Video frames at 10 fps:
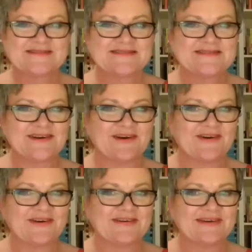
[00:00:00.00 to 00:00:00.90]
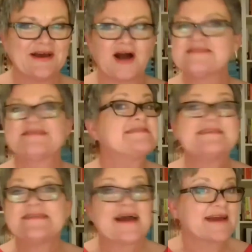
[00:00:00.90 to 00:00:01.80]
So I didn't
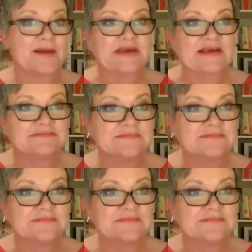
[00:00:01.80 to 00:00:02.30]
see that coming.